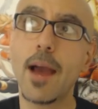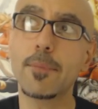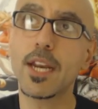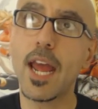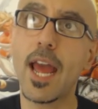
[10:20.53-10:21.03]

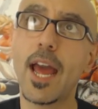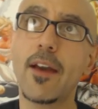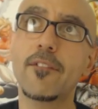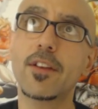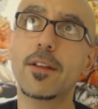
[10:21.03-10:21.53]
I'm going to
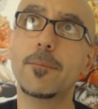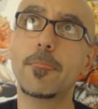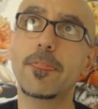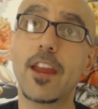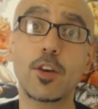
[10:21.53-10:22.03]
have
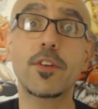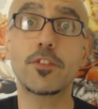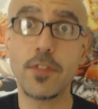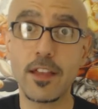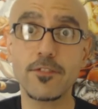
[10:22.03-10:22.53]
January
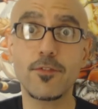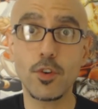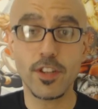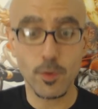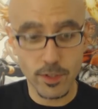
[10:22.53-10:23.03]
of
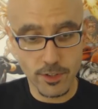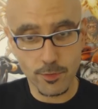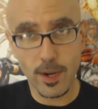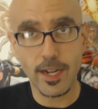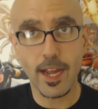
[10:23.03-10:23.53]
2014, which
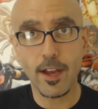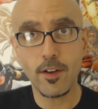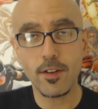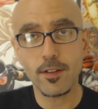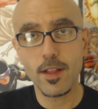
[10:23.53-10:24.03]
is right
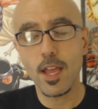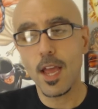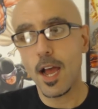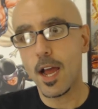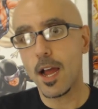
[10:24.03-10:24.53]
now.
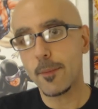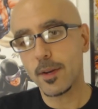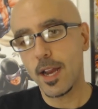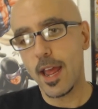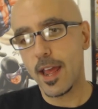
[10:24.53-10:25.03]

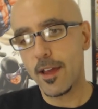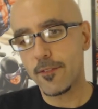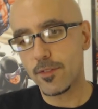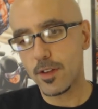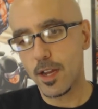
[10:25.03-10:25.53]
I'm going to
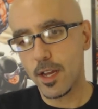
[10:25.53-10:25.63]
have